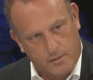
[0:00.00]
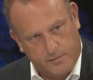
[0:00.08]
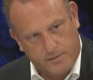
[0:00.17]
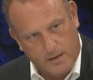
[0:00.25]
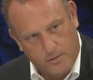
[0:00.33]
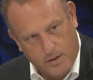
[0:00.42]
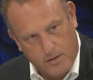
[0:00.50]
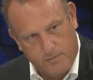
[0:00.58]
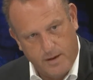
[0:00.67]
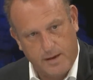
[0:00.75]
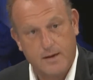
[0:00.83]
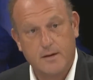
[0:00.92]
Is he in the
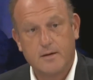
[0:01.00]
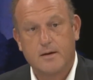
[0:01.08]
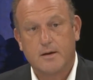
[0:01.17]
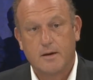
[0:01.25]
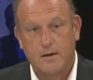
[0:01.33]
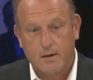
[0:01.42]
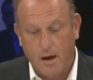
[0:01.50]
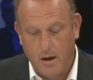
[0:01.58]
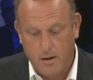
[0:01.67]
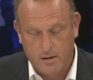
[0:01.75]
operating room? Is he